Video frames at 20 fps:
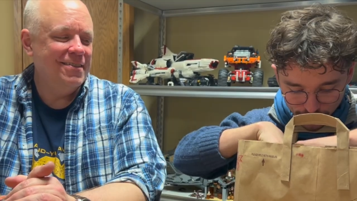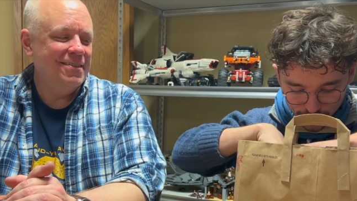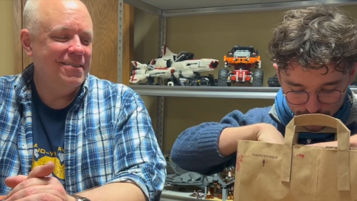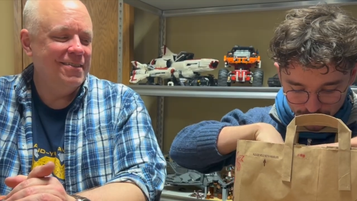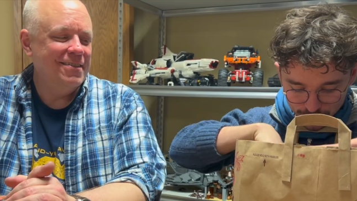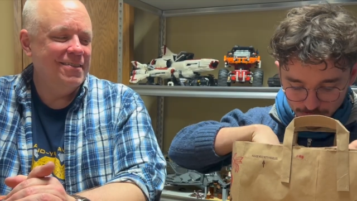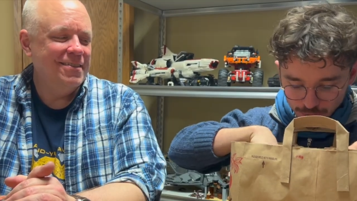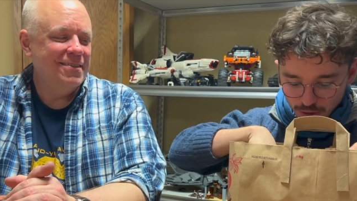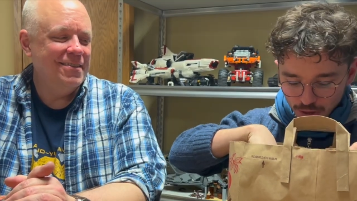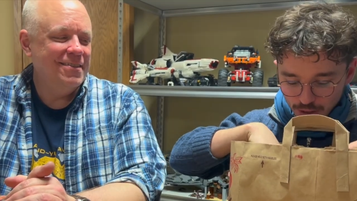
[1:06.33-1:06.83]

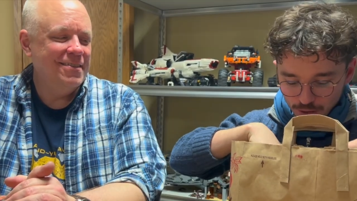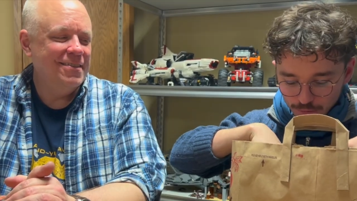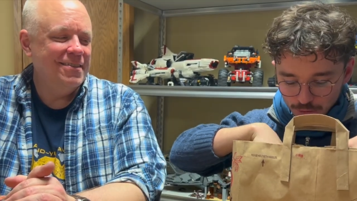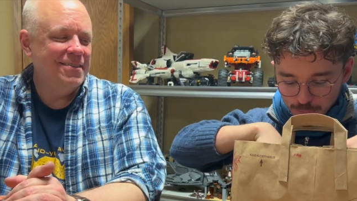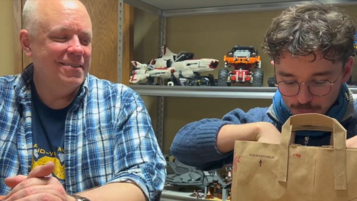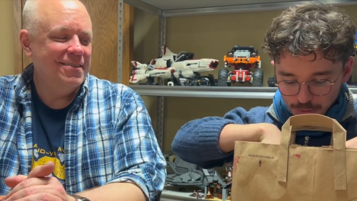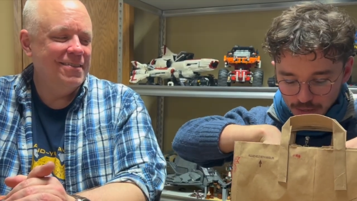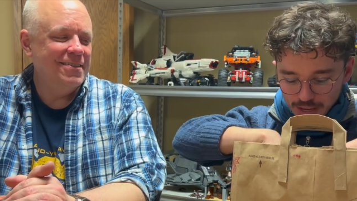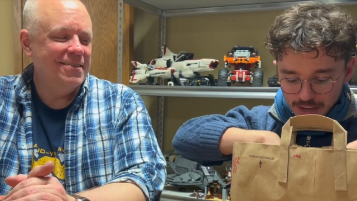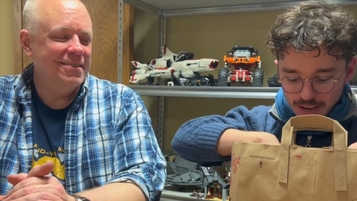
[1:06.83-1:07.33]
Speaker 1: First of all,
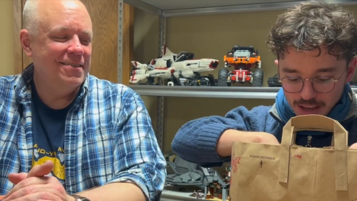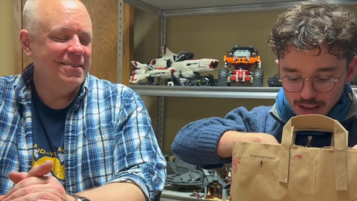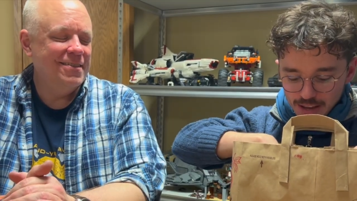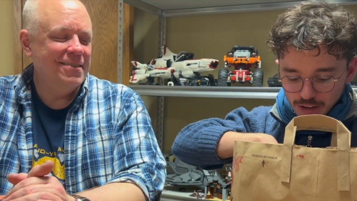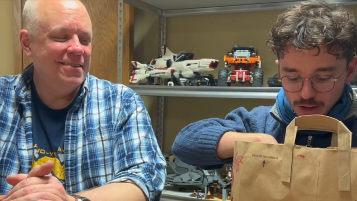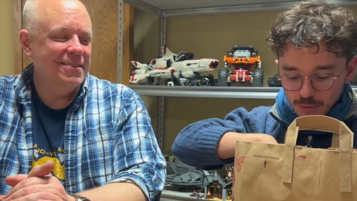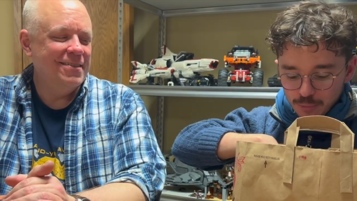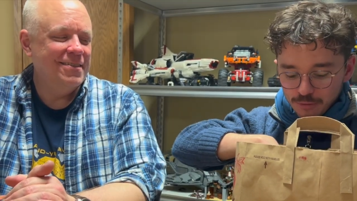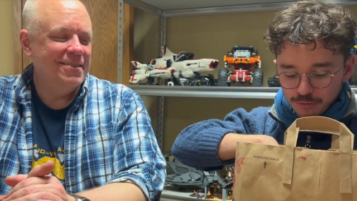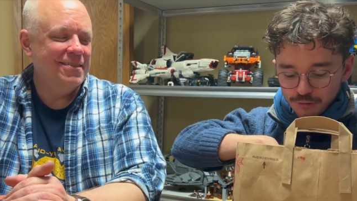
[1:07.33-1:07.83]
have you played
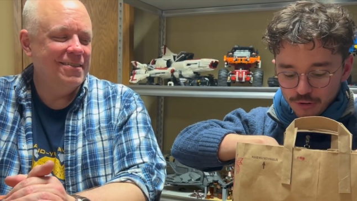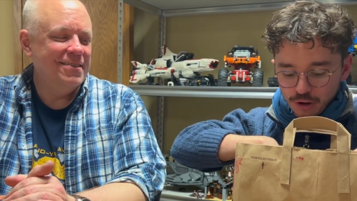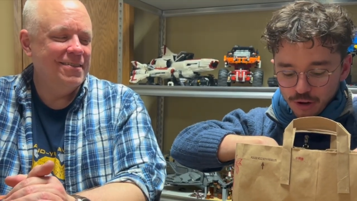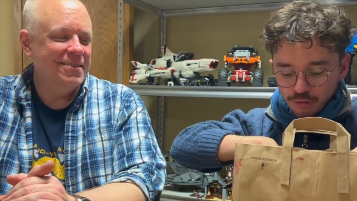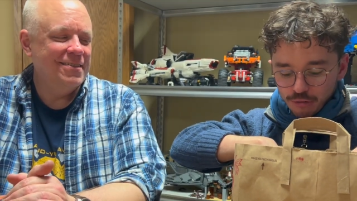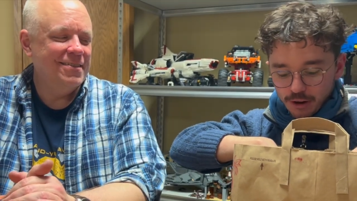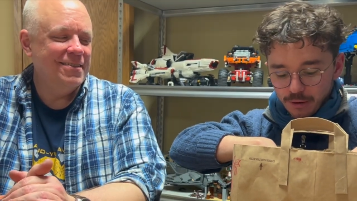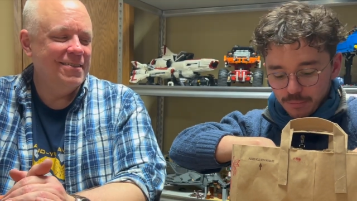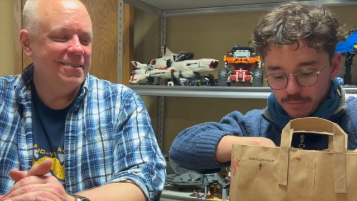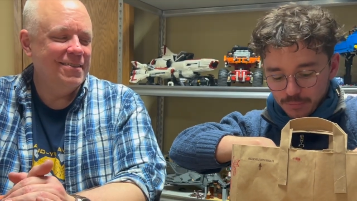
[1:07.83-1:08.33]
Halo
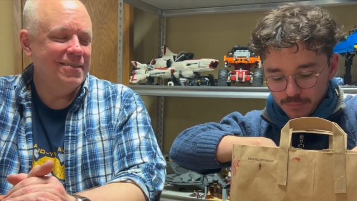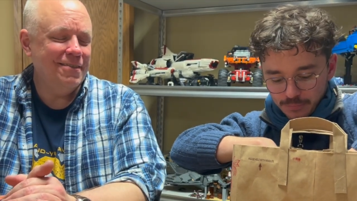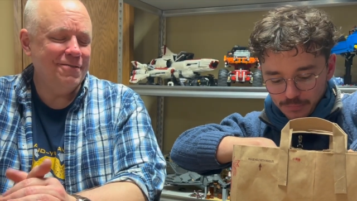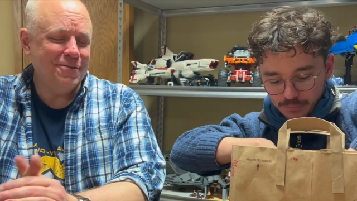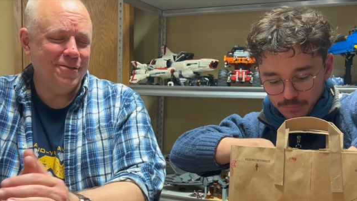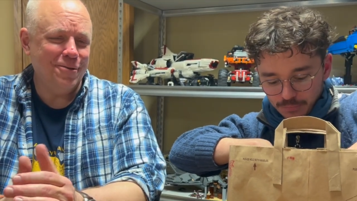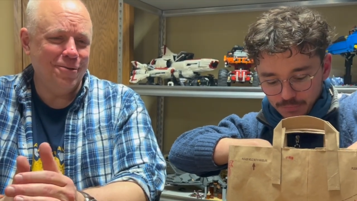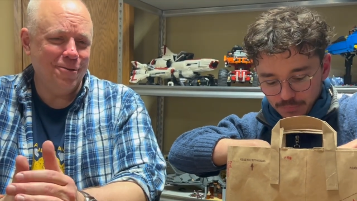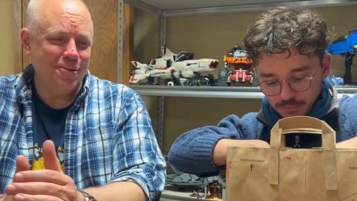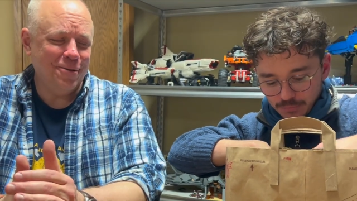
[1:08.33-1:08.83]
before, Rob? Of